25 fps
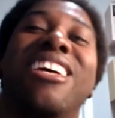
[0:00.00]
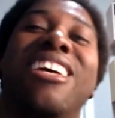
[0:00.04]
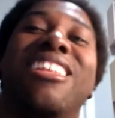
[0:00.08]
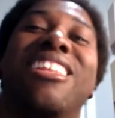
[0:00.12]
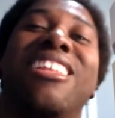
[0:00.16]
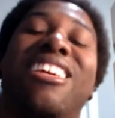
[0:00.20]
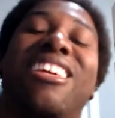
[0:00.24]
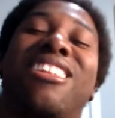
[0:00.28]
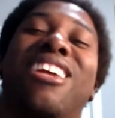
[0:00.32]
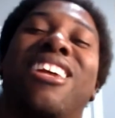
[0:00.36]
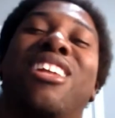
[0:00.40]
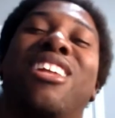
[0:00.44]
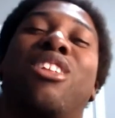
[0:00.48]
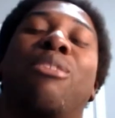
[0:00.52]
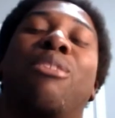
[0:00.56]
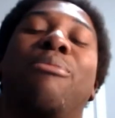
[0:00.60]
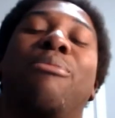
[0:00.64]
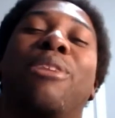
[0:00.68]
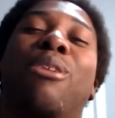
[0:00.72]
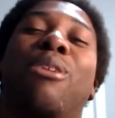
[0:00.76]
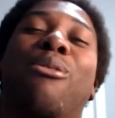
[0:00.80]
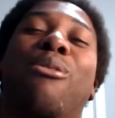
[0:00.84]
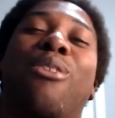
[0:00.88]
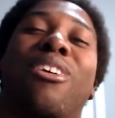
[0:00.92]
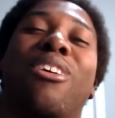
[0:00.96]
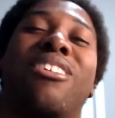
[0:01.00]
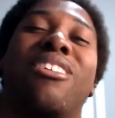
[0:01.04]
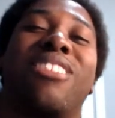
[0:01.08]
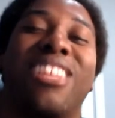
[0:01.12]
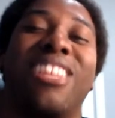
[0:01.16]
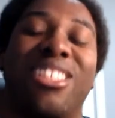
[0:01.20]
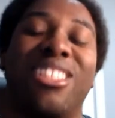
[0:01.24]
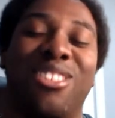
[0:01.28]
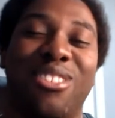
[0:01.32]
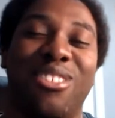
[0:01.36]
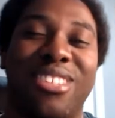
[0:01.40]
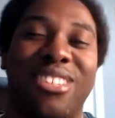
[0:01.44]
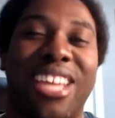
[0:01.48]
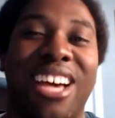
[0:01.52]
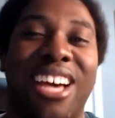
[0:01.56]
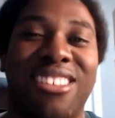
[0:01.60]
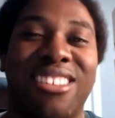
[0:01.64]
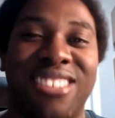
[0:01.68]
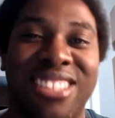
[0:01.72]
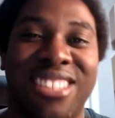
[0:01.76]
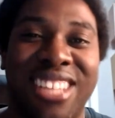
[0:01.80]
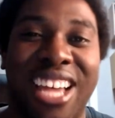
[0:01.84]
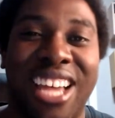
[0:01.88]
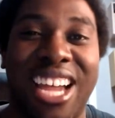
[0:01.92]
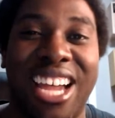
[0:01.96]
They said it's going to be worse than
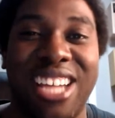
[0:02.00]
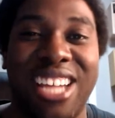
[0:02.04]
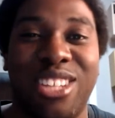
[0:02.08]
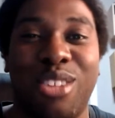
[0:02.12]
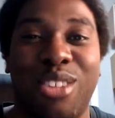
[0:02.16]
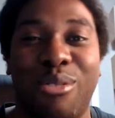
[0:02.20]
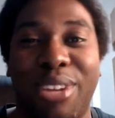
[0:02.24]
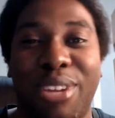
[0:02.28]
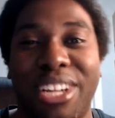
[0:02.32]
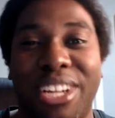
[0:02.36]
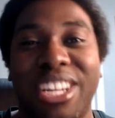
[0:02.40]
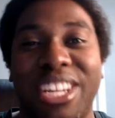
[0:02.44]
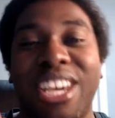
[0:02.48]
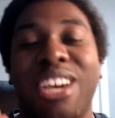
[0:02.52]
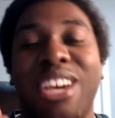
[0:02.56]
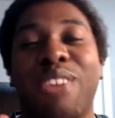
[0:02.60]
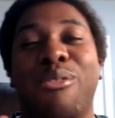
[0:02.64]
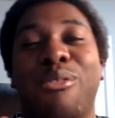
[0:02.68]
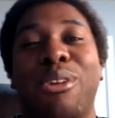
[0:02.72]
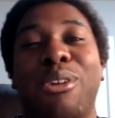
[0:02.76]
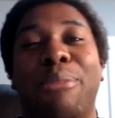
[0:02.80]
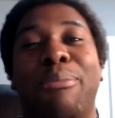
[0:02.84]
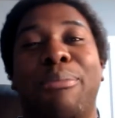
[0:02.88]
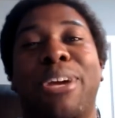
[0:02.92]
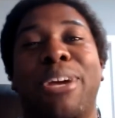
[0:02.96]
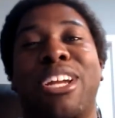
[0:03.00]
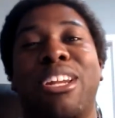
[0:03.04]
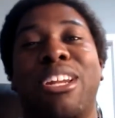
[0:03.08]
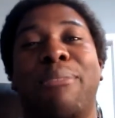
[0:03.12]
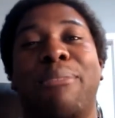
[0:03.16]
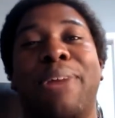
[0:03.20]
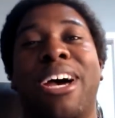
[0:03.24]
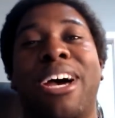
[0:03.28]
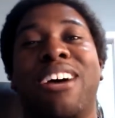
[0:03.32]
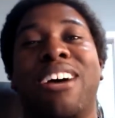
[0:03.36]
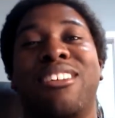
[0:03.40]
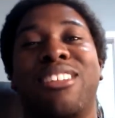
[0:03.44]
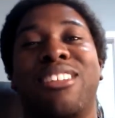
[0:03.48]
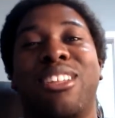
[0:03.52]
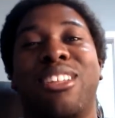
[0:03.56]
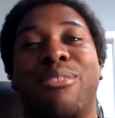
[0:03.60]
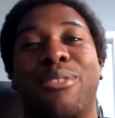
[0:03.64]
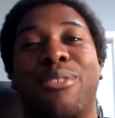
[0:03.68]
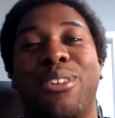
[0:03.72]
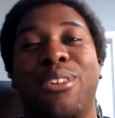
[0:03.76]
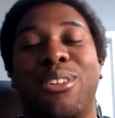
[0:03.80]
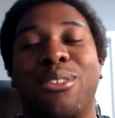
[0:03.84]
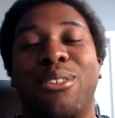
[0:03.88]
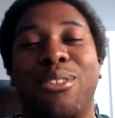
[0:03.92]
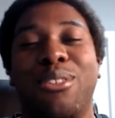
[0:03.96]
2009. So when we were picking up houses
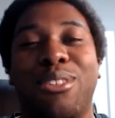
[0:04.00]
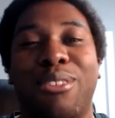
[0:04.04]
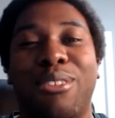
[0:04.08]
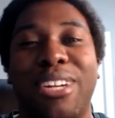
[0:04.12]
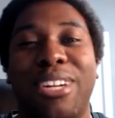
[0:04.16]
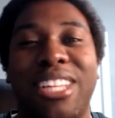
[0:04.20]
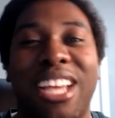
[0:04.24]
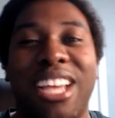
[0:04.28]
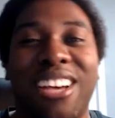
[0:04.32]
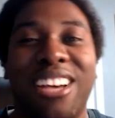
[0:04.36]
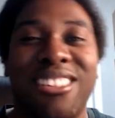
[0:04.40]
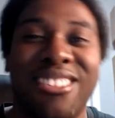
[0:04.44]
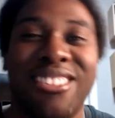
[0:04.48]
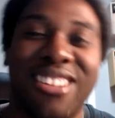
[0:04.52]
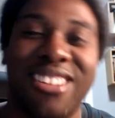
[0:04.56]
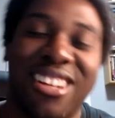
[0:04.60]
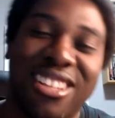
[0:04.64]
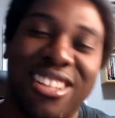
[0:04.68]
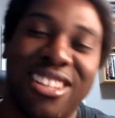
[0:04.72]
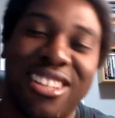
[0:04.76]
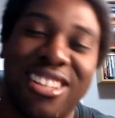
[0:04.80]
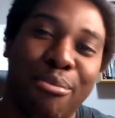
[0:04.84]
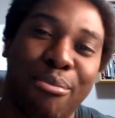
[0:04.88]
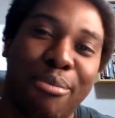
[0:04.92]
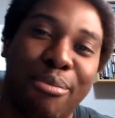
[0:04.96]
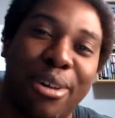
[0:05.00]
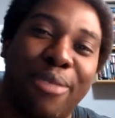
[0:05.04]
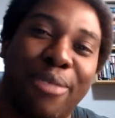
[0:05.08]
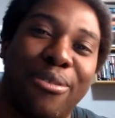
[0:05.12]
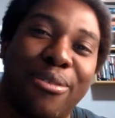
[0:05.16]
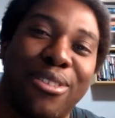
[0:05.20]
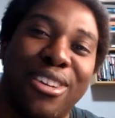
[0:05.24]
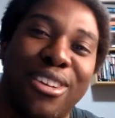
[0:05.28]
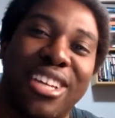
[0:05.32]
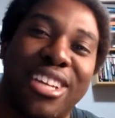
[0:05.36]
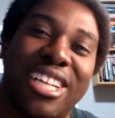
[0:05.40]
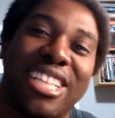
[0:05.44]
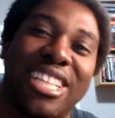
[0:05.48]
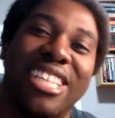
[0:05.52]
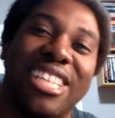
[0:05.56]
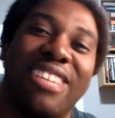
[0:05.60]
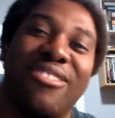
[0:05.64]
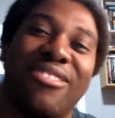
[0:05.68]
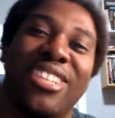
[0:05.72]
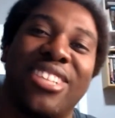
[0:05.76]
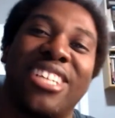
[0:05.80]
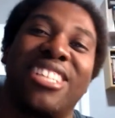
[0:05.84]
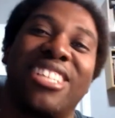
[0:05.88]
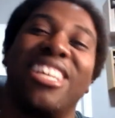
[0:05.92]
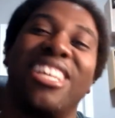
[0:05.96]
for $2,000, $3,000 in Buffalo and
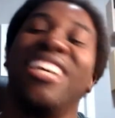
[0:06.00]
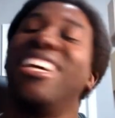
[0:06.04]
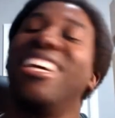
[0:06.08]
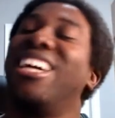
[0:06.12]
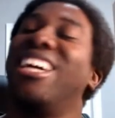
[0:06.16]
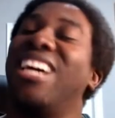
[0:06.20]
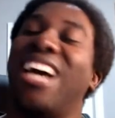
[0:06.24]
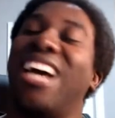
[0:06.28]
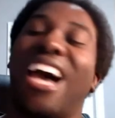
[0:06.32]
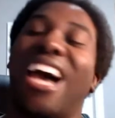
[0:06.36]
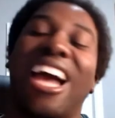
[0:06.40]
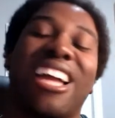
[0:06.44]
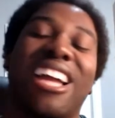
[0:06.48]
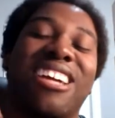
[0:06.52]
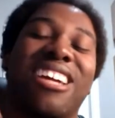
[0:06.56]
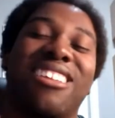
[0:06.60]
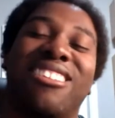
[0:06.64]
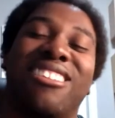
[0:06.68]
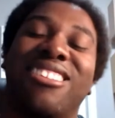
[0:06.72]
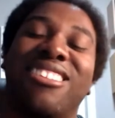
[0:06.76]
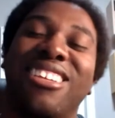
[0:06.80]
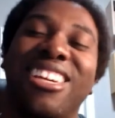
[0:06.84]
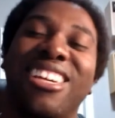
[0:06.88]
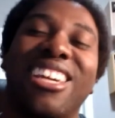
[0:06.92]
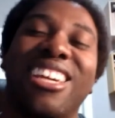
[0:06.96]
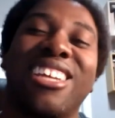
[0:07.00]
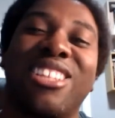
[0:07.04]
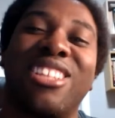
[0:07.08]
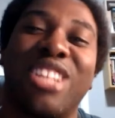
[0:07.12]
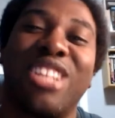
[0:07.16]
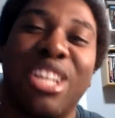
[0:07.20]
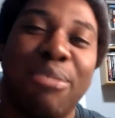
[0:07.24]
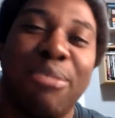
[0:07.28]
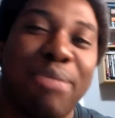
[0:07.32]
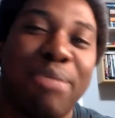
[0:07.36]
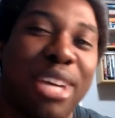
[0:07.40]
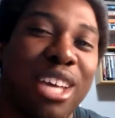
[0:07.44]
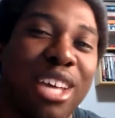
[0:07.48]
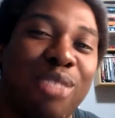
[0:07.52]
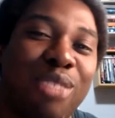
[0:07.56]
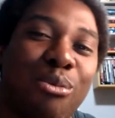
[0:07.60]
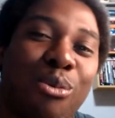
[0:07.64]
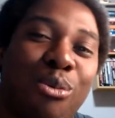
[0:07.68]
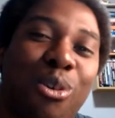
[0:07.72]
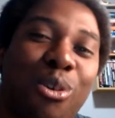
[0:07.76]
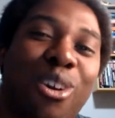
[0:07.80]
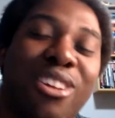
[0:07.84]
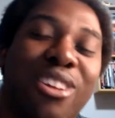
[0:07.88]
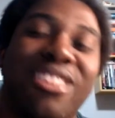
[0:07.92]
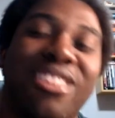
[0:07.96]
Cleveland, I could see it's going to be
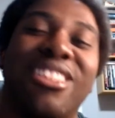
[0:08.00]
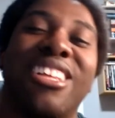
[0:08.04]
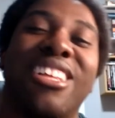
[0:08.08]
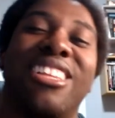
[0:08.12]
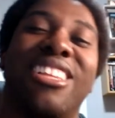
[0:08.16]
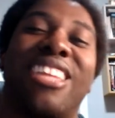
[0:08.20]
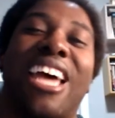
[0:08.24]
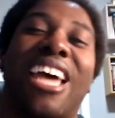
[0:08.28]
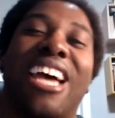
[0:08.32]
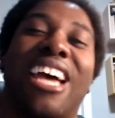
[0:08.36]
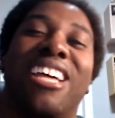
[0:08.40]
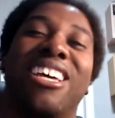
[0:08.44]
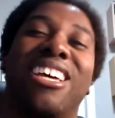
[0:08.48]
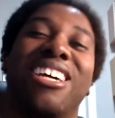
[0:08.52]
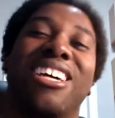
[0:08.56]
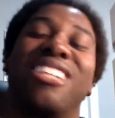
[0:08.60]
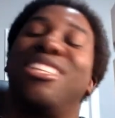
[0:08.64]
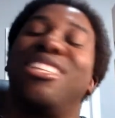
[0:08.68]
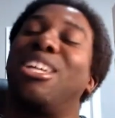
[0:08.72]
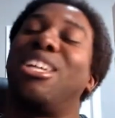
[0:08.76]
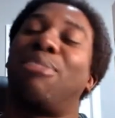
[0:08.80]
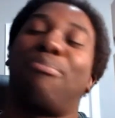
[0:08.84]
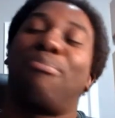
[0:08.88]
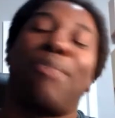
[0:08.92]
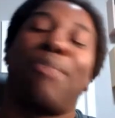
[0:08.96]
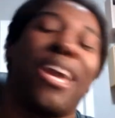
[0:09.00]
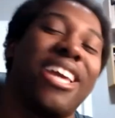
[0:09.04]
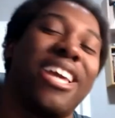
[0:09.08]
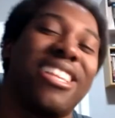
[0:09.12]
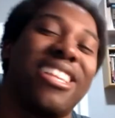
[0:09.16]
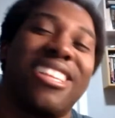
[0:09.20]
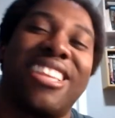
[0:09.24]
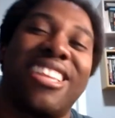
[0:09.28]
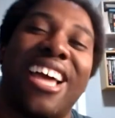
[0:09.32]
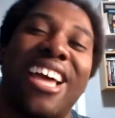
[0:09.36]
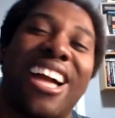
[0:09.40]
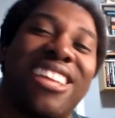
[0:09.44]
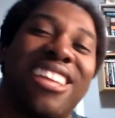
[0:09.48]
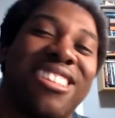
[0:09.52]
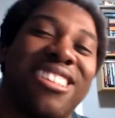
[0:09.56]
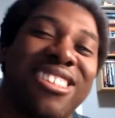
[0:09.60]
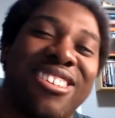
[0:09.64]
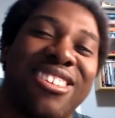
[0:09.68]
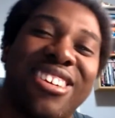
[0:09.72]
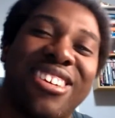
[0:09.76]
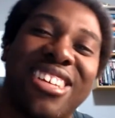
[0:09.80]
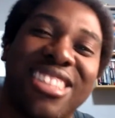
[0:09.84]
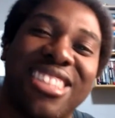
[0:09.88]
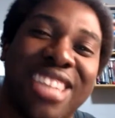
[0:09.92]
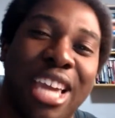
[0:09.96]
worse than that. Just pay the taxes,
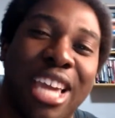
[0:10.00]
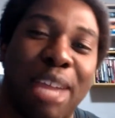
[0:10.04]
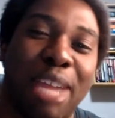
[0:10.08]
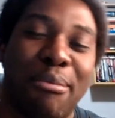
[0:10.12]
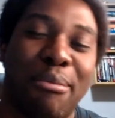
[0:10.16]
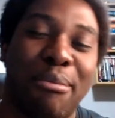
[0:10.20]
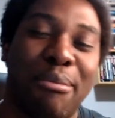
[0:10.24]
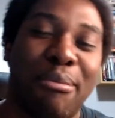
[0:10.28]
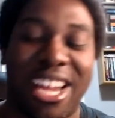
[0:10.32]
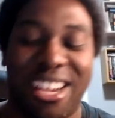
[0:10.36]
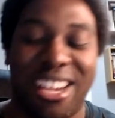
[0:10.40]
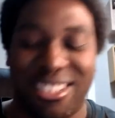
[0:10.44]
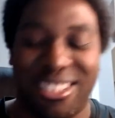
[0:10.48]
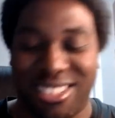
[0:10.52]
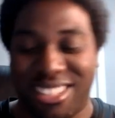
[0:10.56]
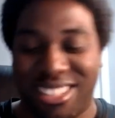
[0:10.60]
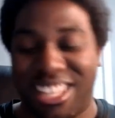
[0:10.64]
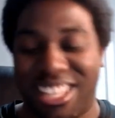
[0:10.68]
you can take my house.